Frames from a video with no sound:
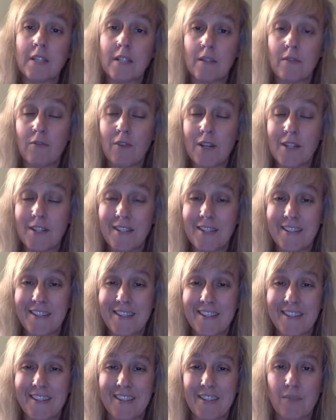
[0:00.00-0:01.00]

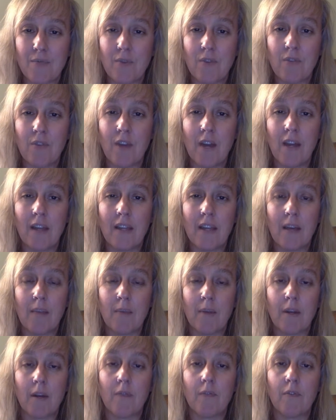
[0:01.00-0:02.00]
resonances we've not yet
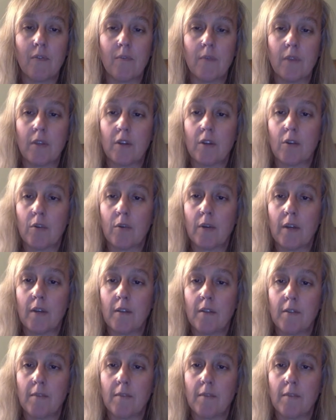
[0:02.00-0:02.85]
become familiar with